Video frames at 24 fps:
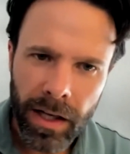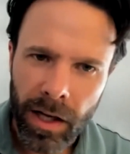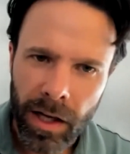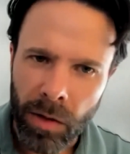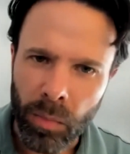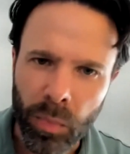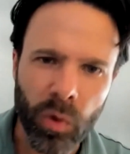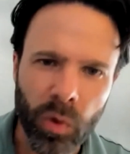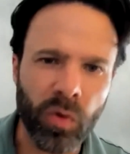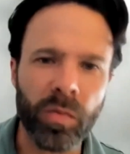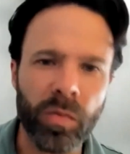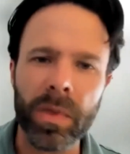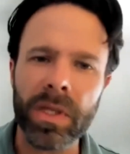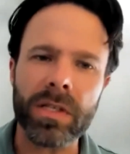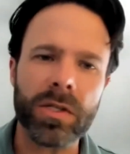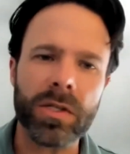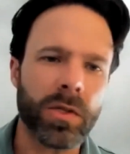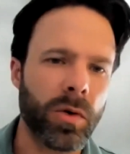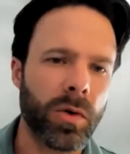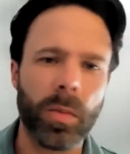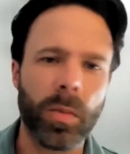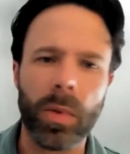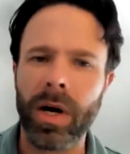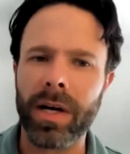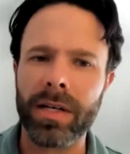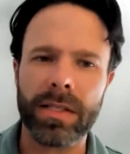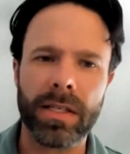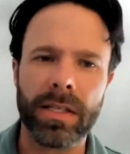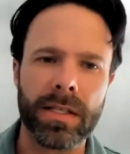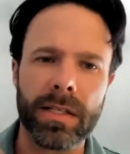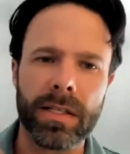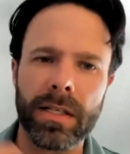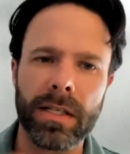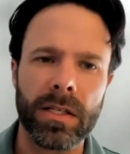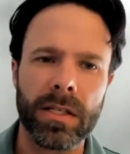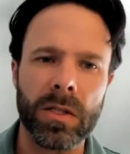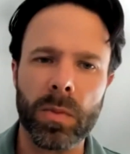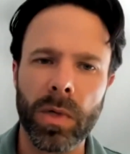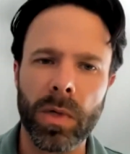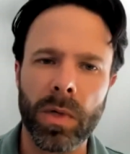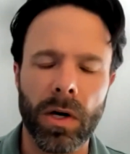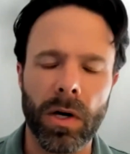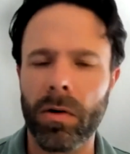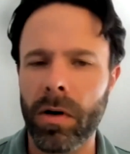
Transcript: improvements to a process that's been